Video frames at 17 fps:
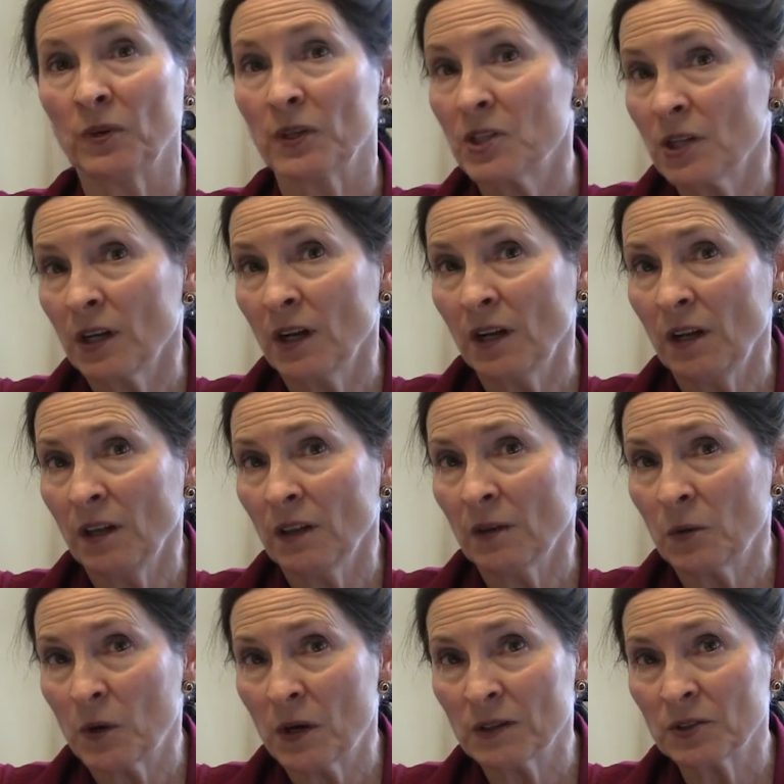
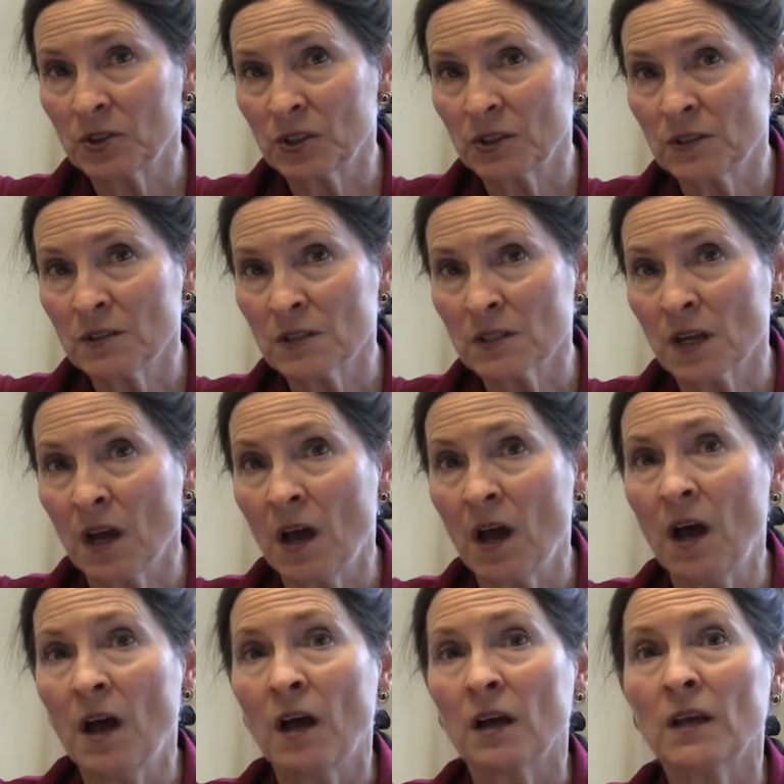originating the questions
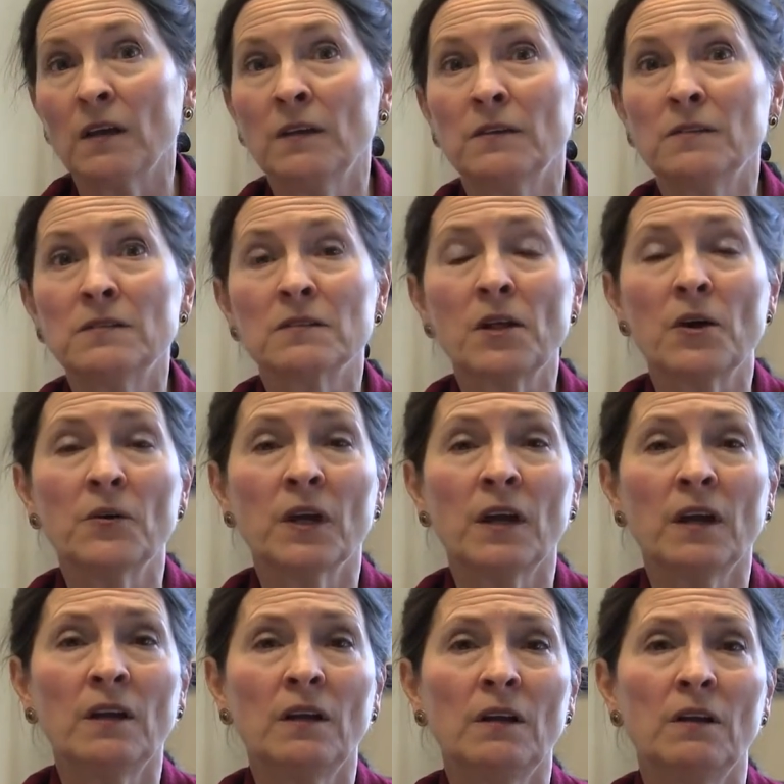is
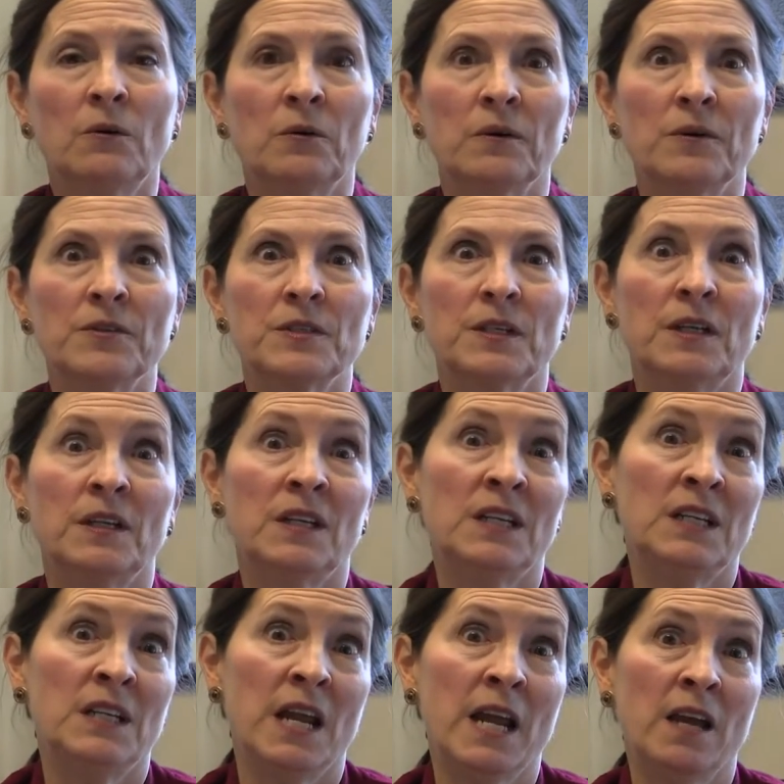located, or is it in
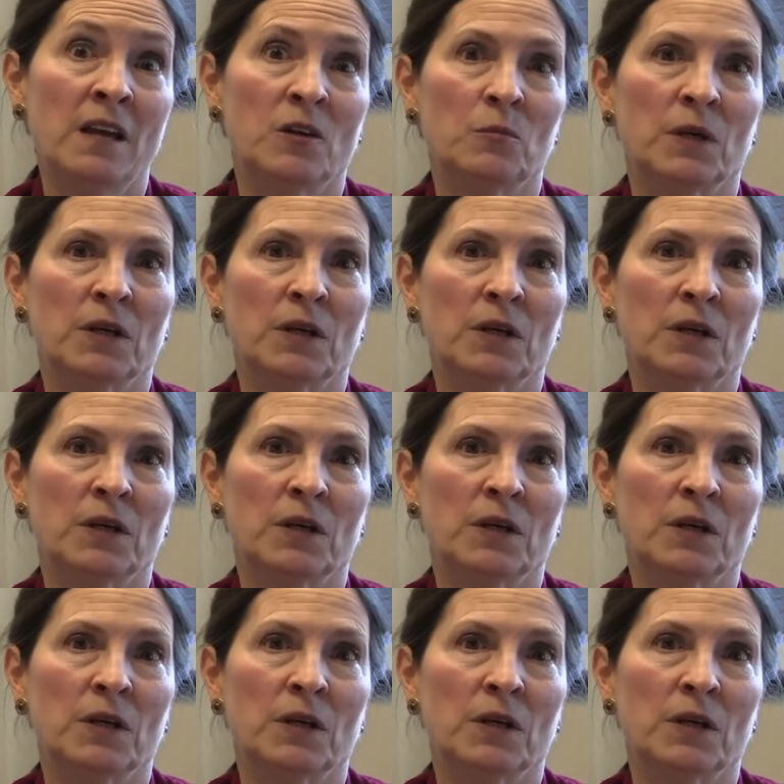Indiana?